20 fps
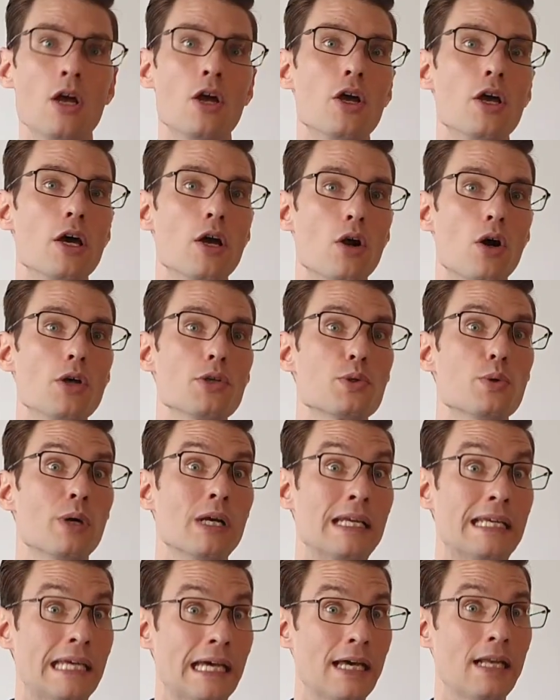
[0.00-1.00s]
It also,
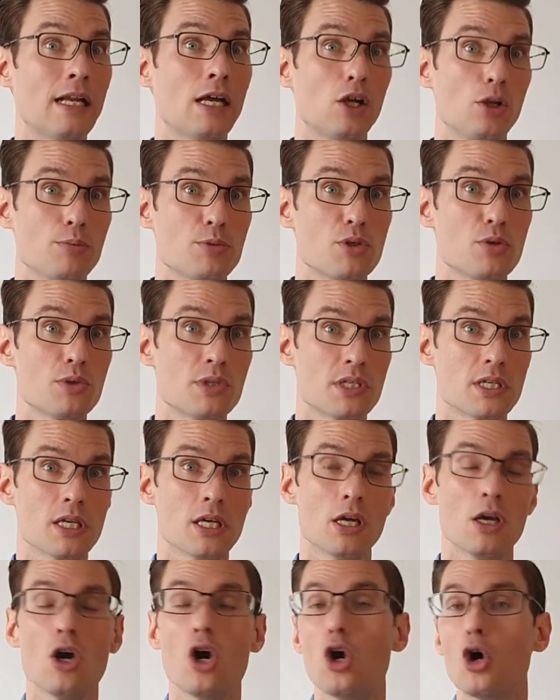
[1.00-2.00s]
again, helps you
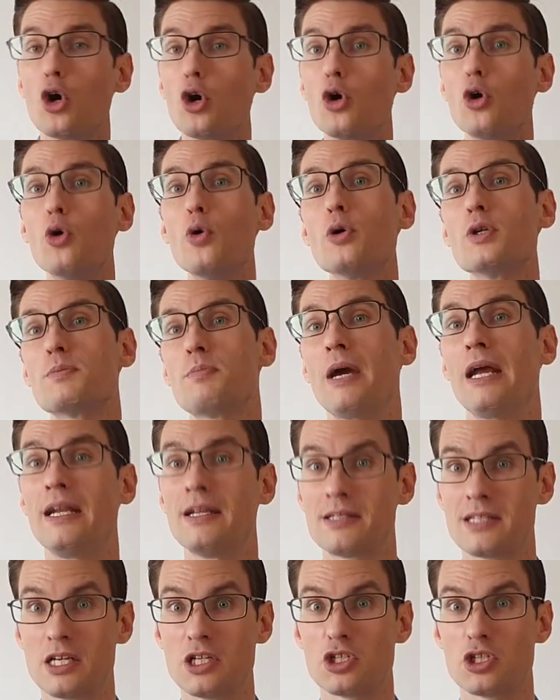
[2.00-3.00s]
see who is paying
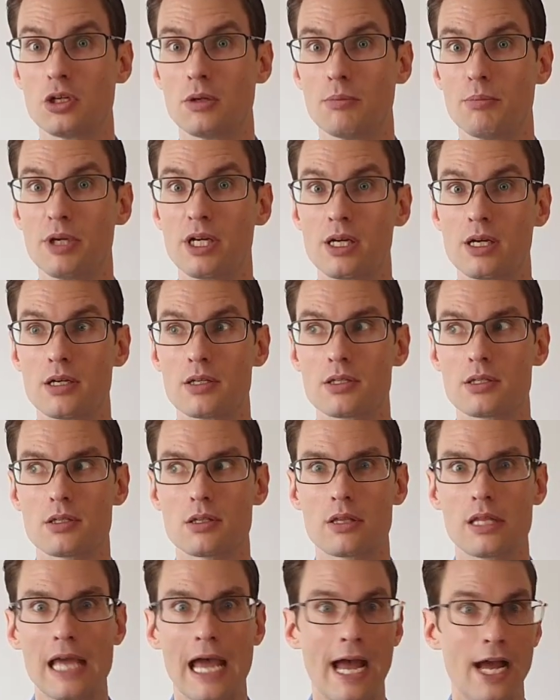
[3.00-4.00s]
attention because
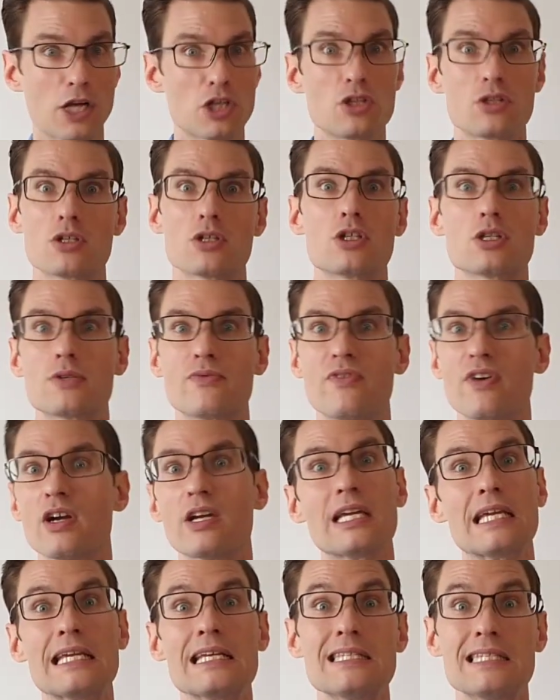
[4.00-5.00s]
the actions are just very
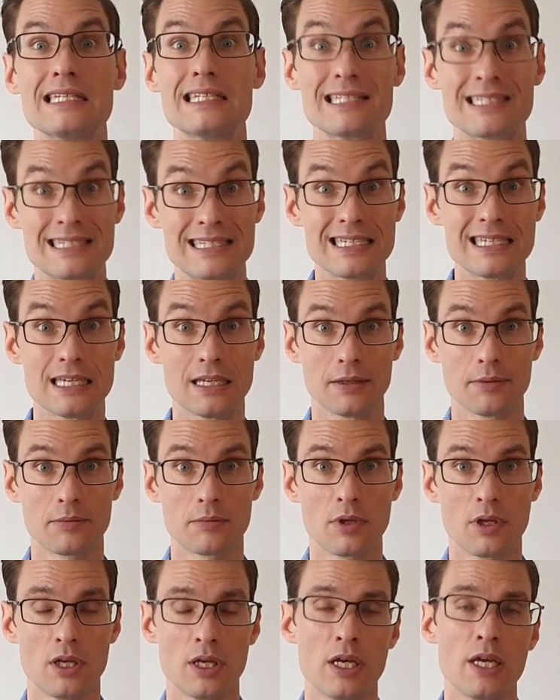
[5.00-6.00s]
easy to see.
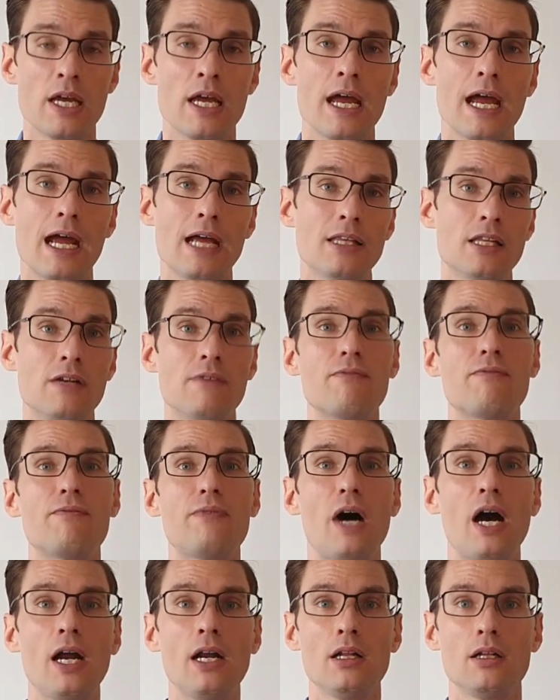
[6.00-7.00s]
And then
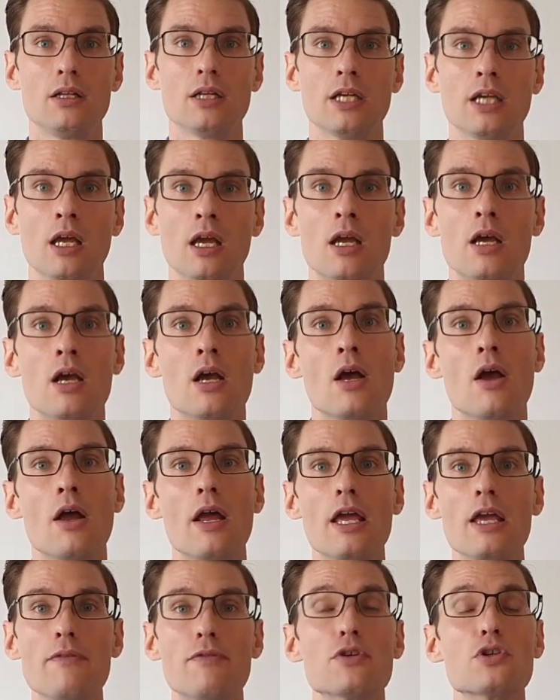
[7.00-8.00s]
finally,
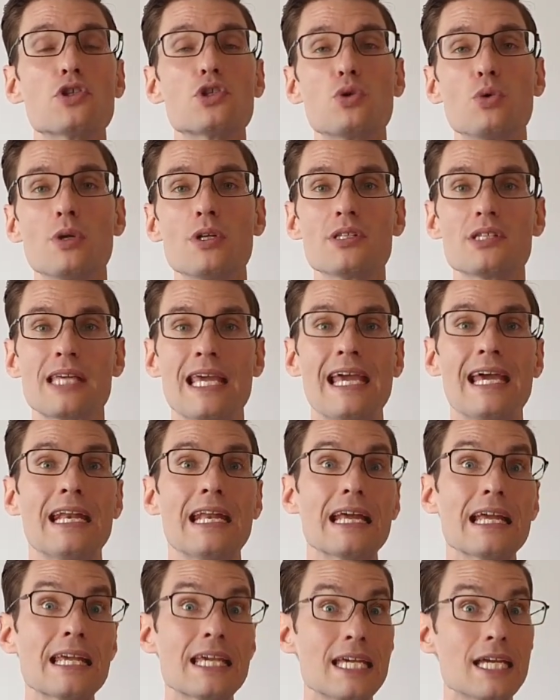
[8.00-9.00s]
if your students can't
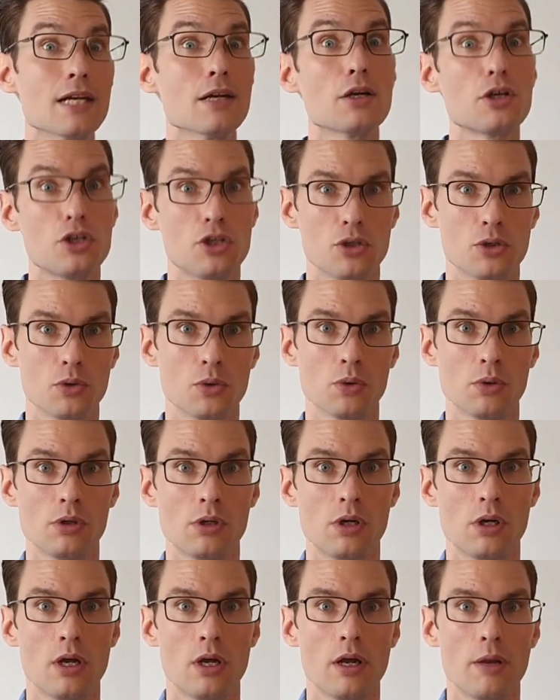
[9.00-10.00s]
hear you
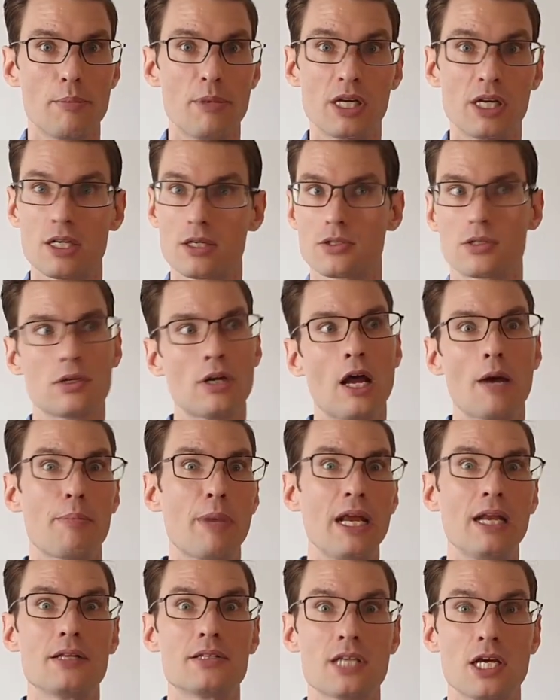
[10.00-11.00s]
because they're not
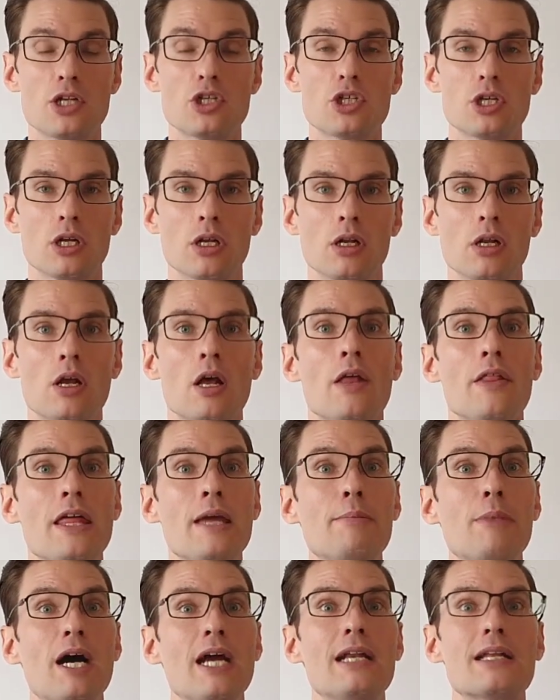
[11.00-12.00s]
paying attention, they
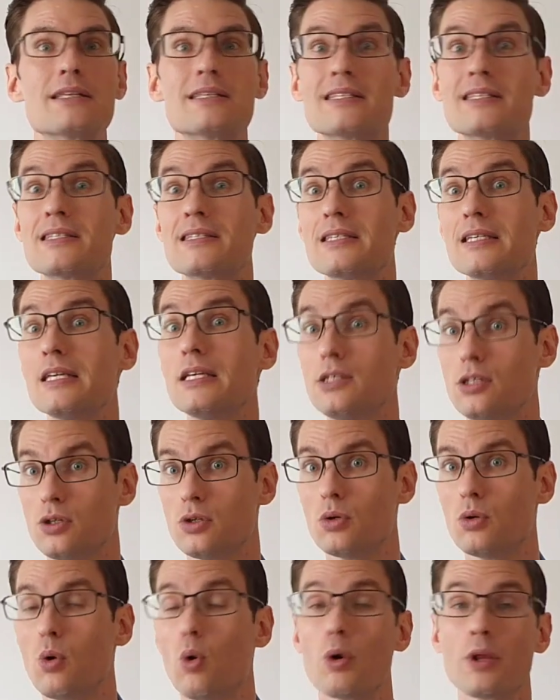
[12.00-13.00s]
might see
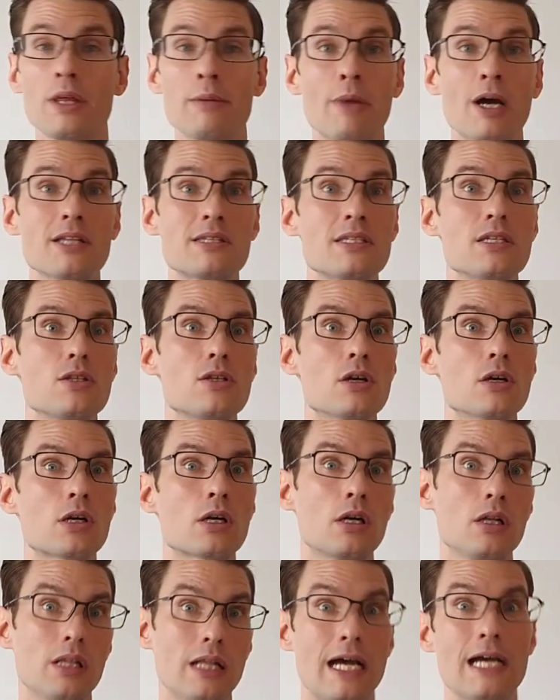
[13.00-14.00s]
you or they might see their
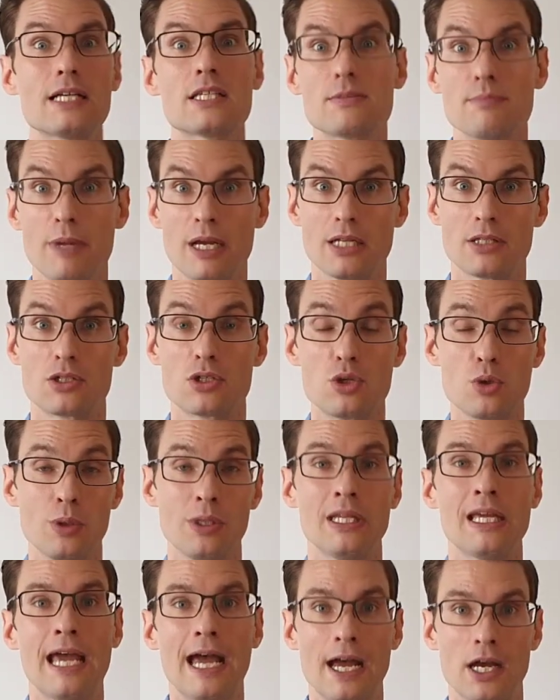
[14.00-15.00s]
classmates doing
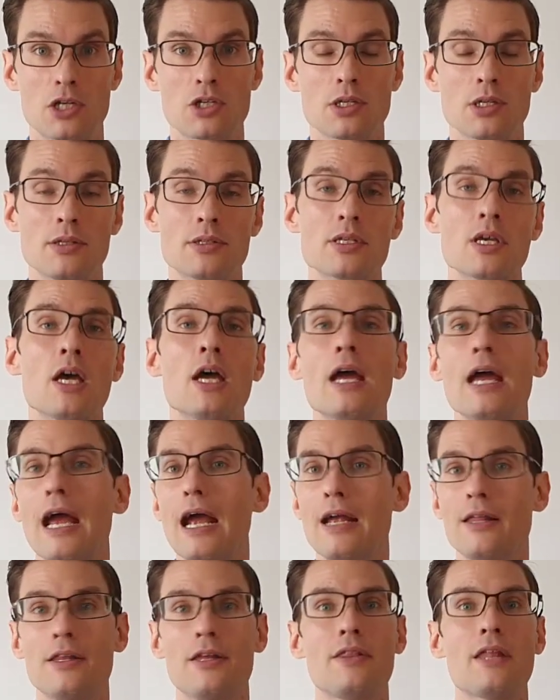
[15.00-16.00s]
the actions,
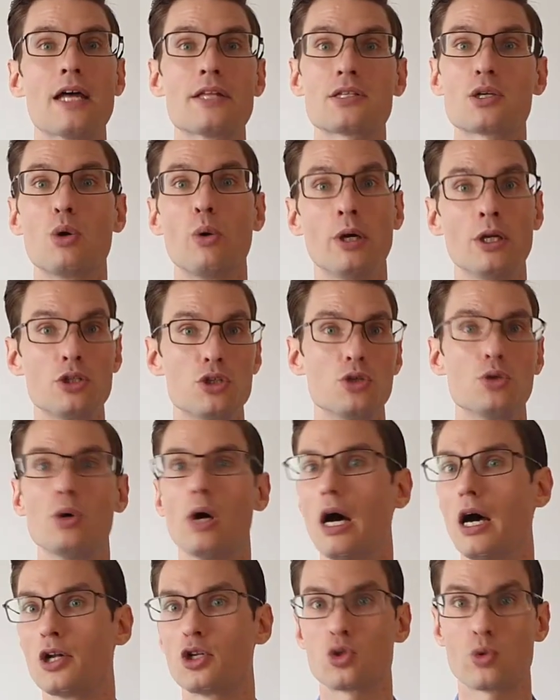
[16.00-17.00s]
and then that's going to
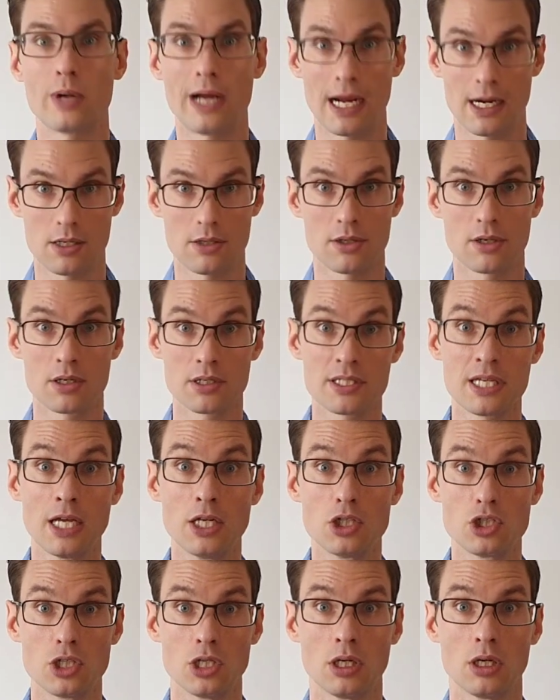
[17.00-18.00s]
attract their
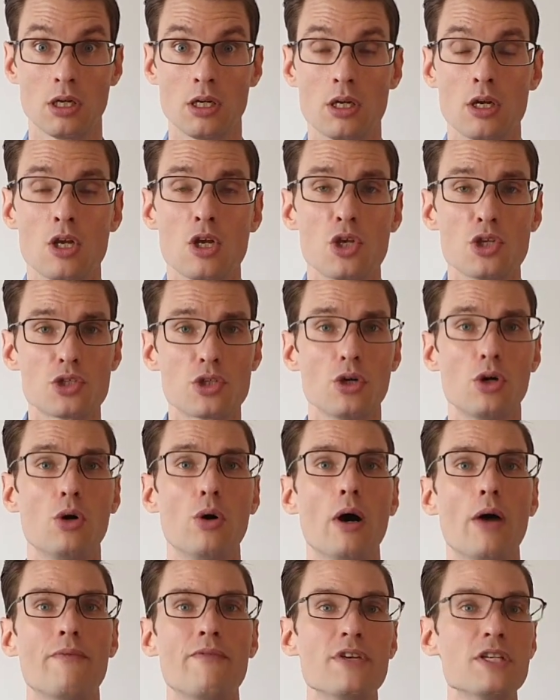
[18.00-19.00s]
attention.
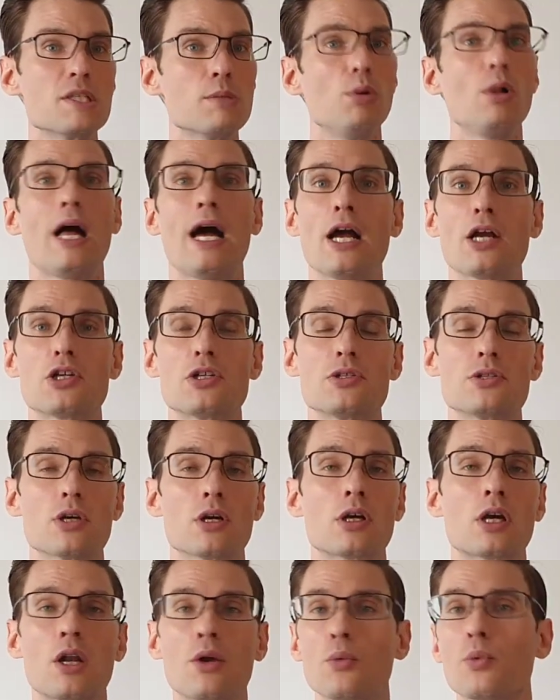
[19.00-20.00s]
So visible actions are
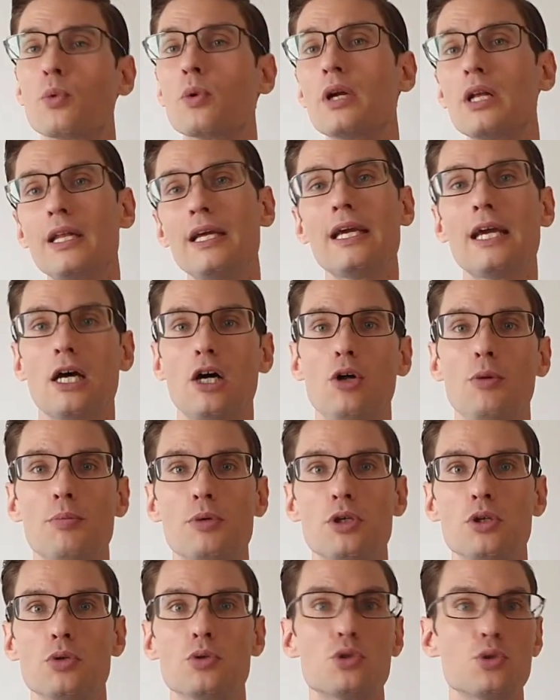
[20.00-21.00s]
going to really help
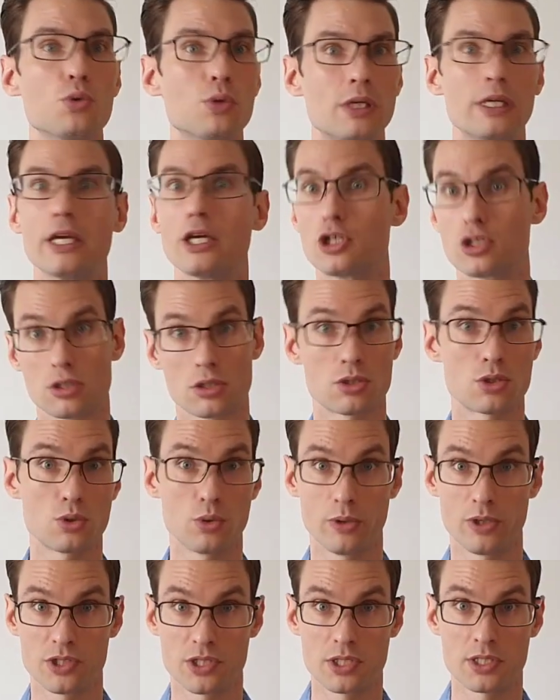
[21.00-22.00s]
you to get your
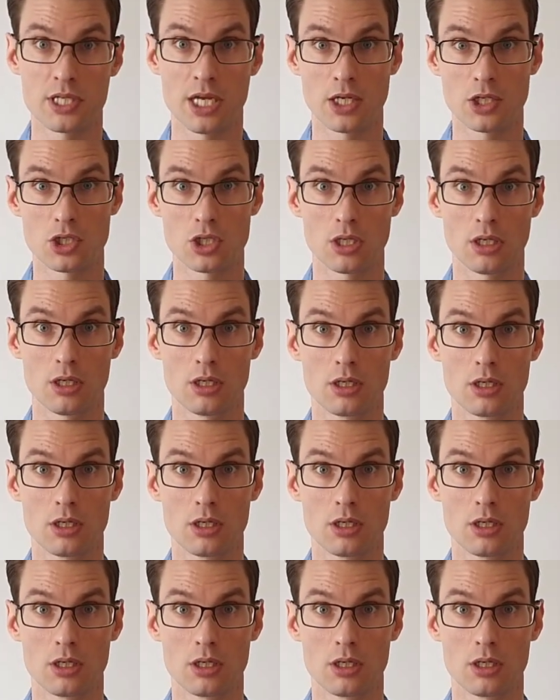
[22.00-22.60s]
students' attention.